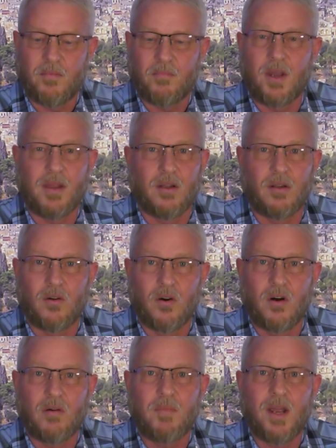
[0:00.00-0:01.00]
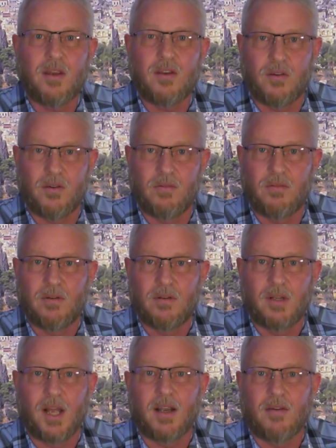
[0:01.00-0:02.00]
"May the Lord make you
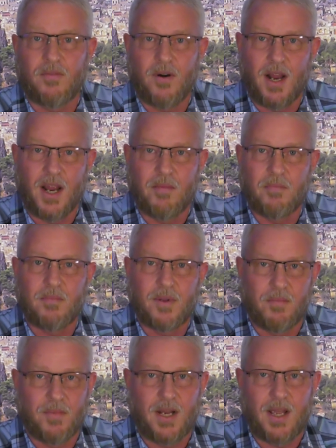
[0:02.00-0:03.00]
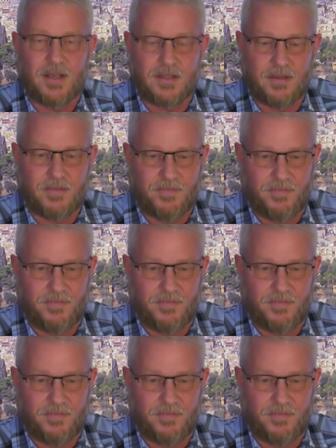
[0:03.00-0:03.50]
like Ephraim and Manasseh."